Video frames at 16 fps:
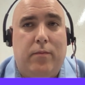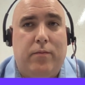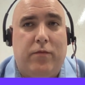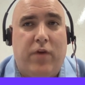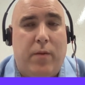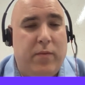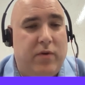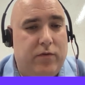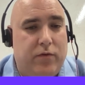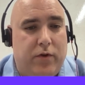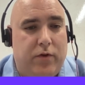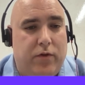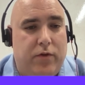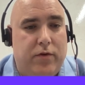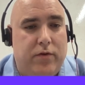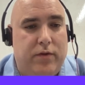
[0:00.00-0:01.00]
famous for
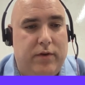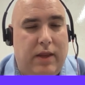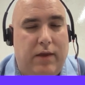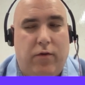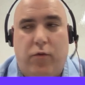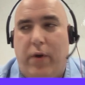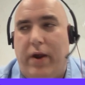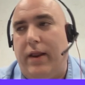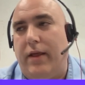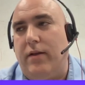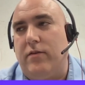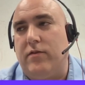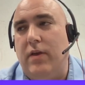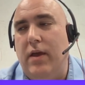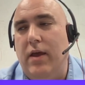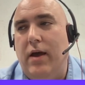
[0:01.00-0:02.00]
the TV
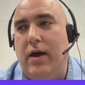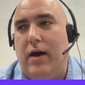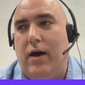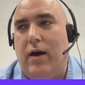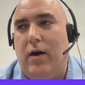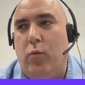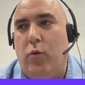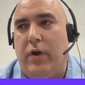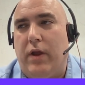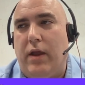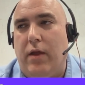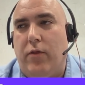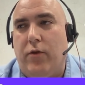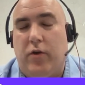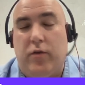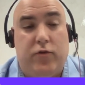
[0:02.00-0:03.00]
ratings, working in
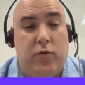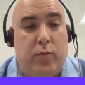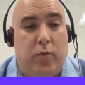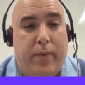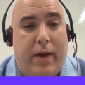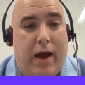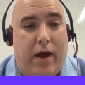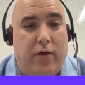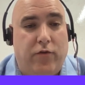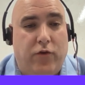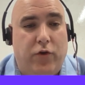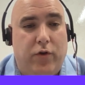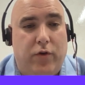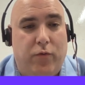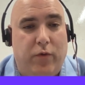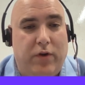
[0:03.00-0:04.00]
their consumer packaged
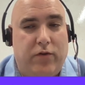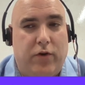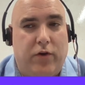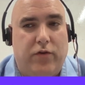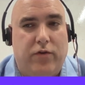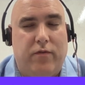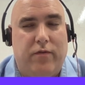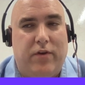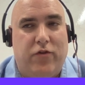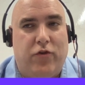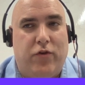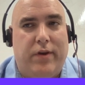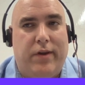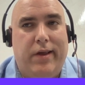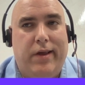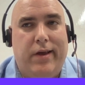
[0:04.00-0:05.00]
good research
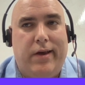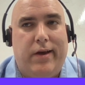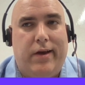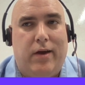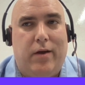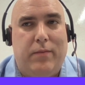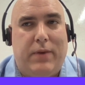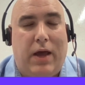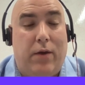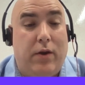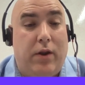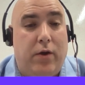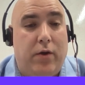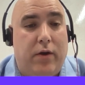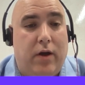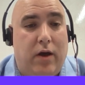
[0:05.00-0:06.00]
division down
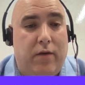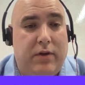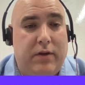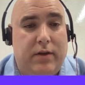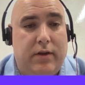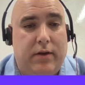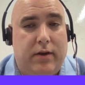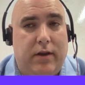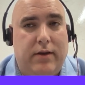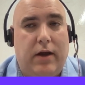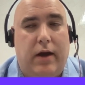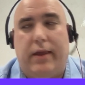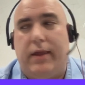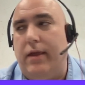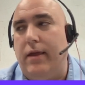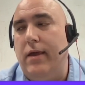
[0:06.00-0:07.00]
here in Covington,
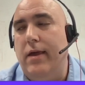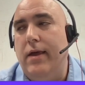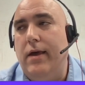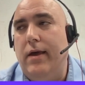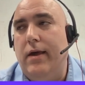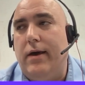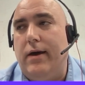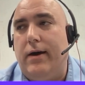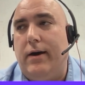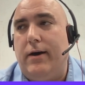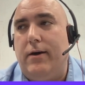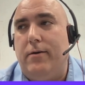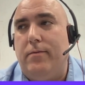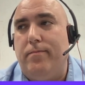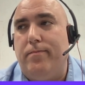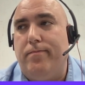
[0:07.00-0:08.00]
Kentucky.
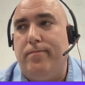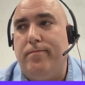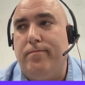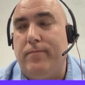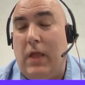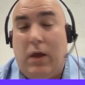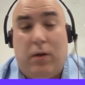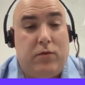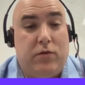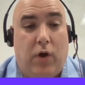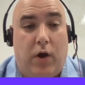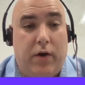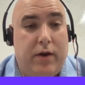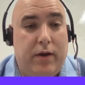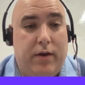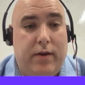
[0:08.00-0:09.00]
You know,
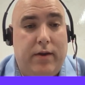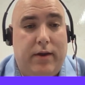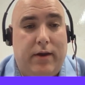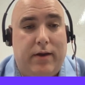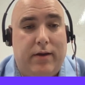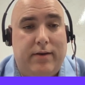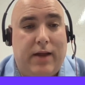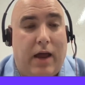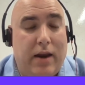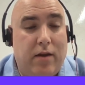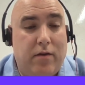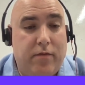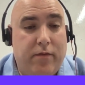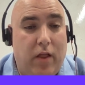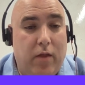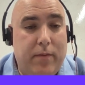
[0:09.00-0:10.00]
started .NET
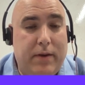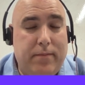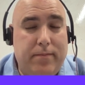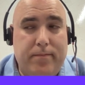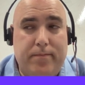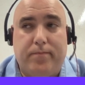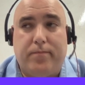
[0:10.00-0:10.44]
development,